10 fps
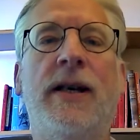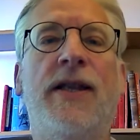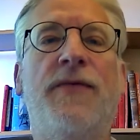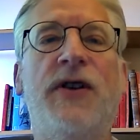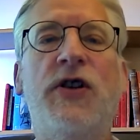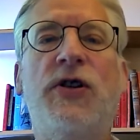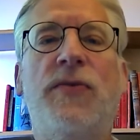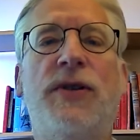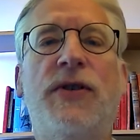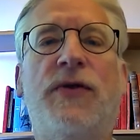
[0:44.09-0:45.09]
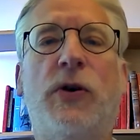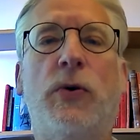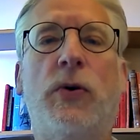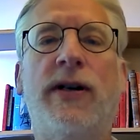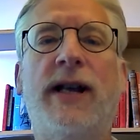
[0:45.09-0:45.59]
The vision was for an
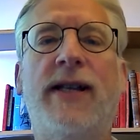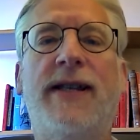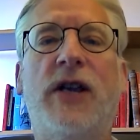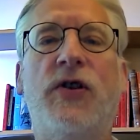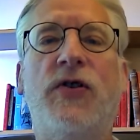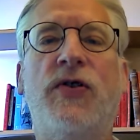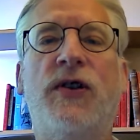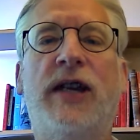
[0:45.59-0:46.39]
organization to